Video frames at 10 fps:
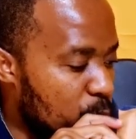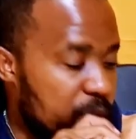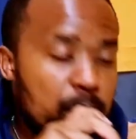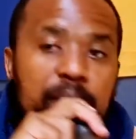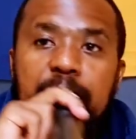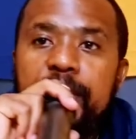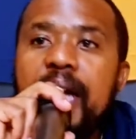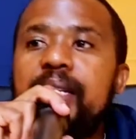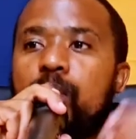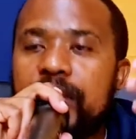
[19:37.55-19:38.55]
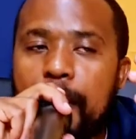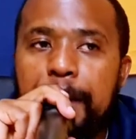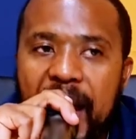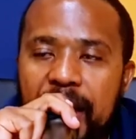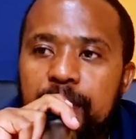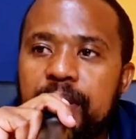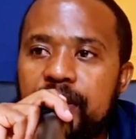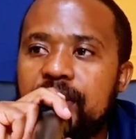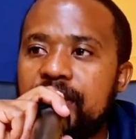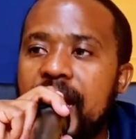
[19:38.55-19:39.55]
You see what the, that's what the Bible.